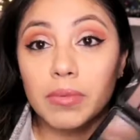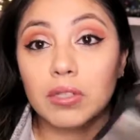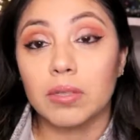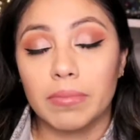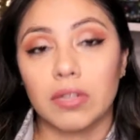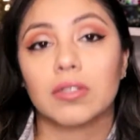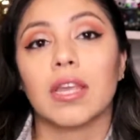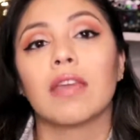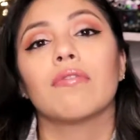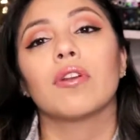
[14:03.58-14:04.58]
build and build.
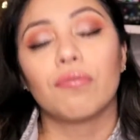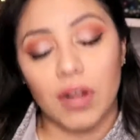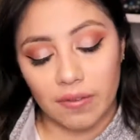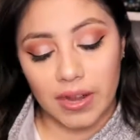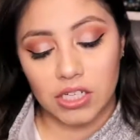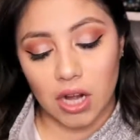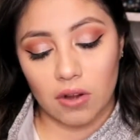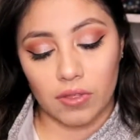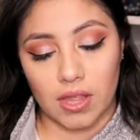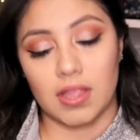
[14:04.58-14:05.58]
Like if you're afraid of
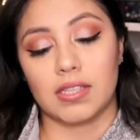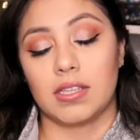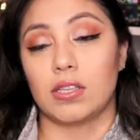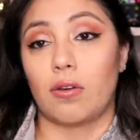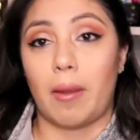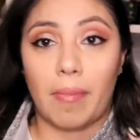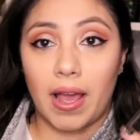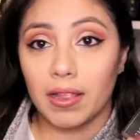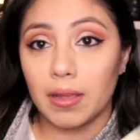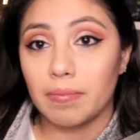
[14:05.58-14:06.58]
eyeshadow, then this is a great
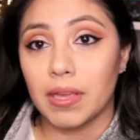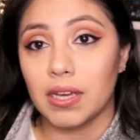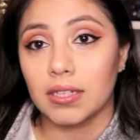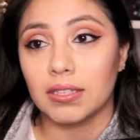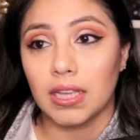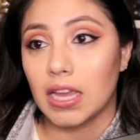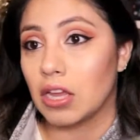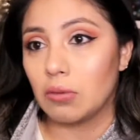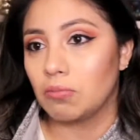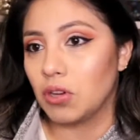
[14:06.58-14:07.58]
palette, because
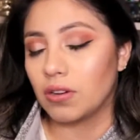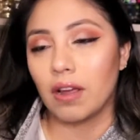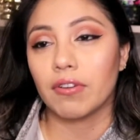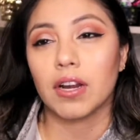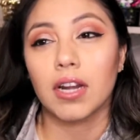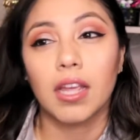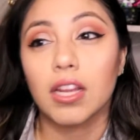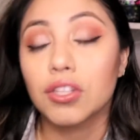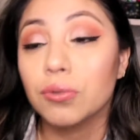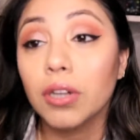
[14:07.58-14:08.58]
like you're never gonna
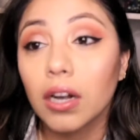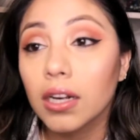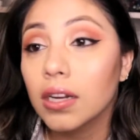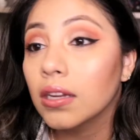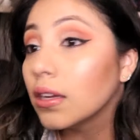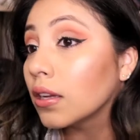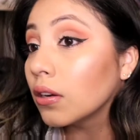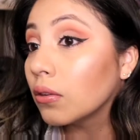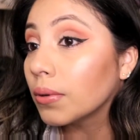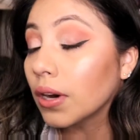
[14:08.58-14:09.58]
get too dark
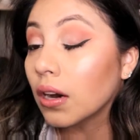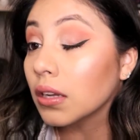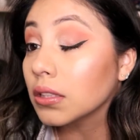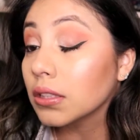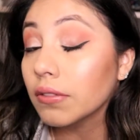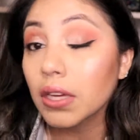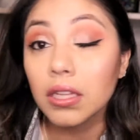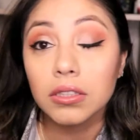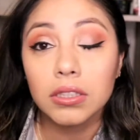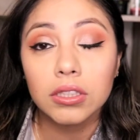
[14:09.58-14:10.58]
regardless of the
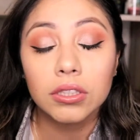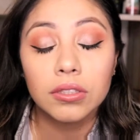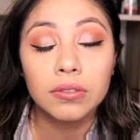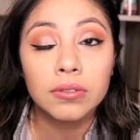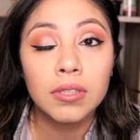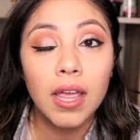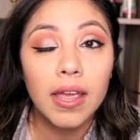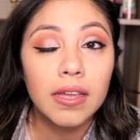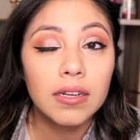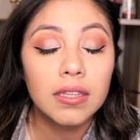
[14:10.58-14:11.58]
colors that you use.
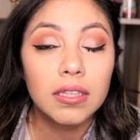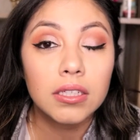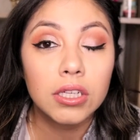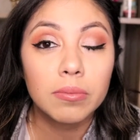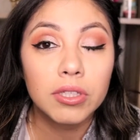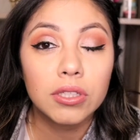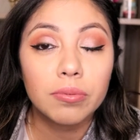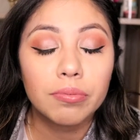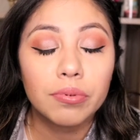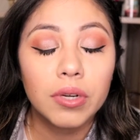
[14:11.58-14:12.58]
And the shimmers are
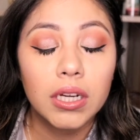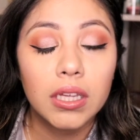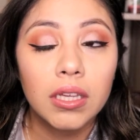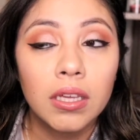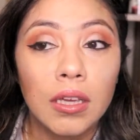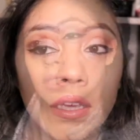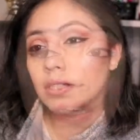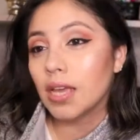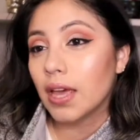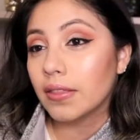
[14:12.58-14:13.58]
pretty
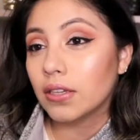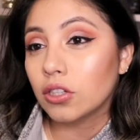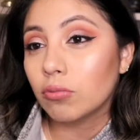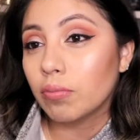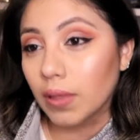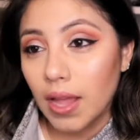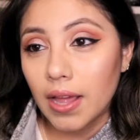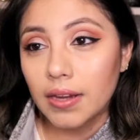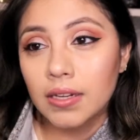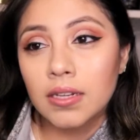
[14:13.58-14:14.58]
and they do
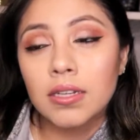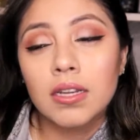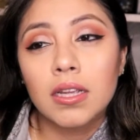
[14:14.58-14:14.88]
blend.